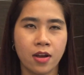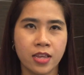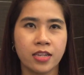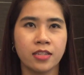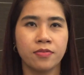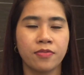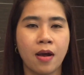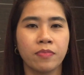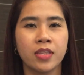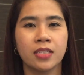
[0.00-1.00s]
uh, in,
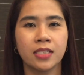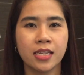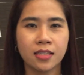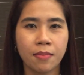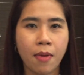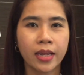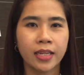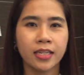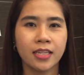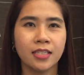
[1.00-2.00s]
from the sales and
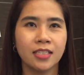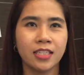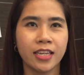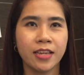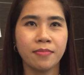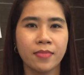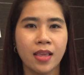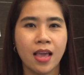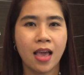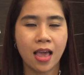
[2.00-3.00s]
marketing team.
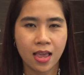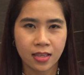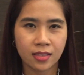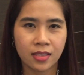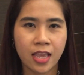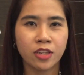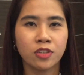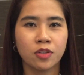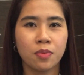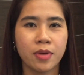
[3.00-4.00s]
And thank you
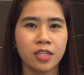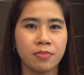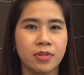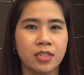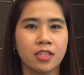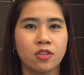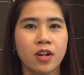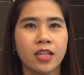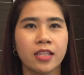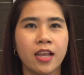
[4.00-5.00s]
so much, Mr.
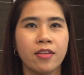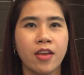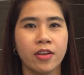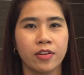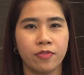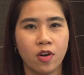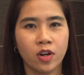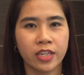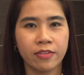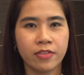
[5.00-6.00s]
Jonathan, for
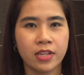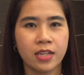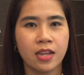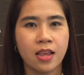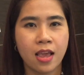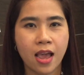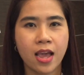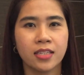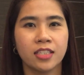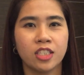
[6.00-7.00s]
giving
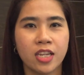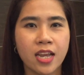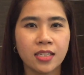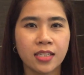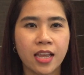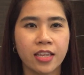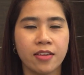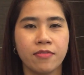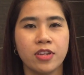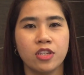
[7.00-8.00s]
us a chance and
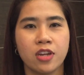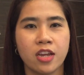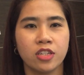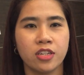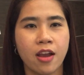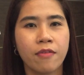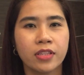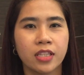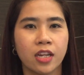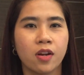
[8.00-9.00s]
giving and
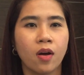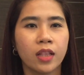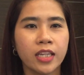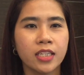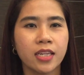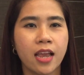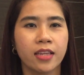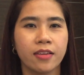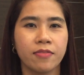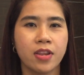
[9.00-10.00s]
sharing the knowledge and
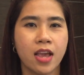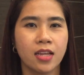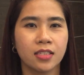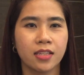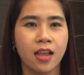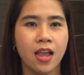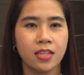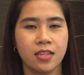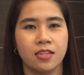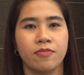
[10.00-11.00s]
giving us the,
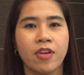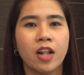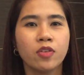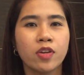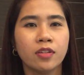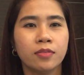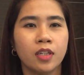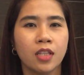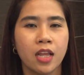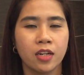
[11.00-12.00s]
this
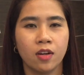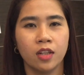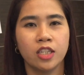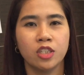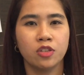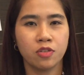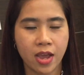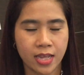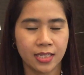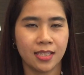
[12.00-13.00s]
valuable knowledge to
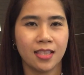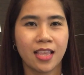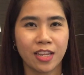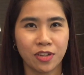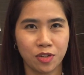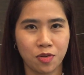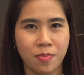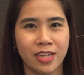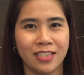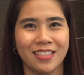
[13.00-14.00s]
us. Thank you so
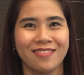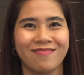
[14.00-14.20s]
much.